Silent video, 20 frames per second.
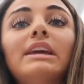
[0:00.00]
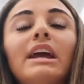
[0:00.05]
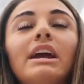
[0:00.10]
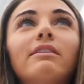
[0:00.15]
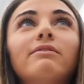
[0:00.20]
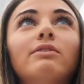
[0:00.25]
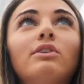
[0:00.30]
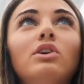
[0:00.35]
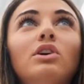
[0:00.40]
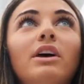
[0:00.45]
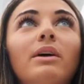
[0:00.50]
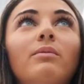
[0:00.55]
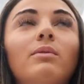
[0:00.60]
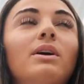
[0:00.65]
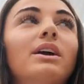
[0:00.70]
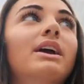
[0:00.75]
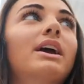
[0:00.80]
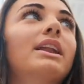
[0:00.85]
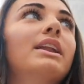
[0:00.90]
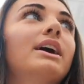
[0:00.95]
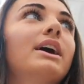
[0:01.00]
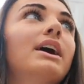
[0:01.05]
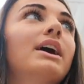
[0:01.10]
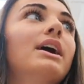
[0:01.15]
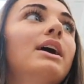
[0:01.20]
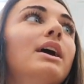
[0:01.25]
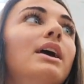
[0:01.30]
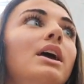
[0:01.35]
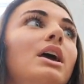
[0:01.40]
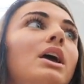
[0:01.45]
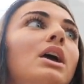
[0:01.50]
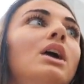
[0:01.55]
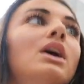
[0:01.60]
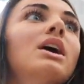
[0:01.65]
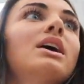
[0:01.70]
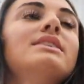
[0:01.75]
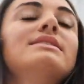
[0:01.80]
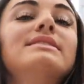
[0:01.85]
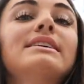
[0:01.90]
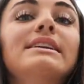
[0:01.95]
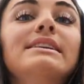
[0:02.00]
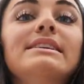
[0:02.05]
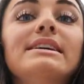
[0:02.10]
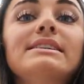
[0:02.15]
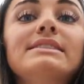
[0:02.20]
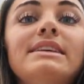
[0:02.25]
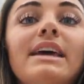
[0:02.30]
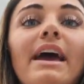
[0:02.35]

careful, and we're gonna sanitize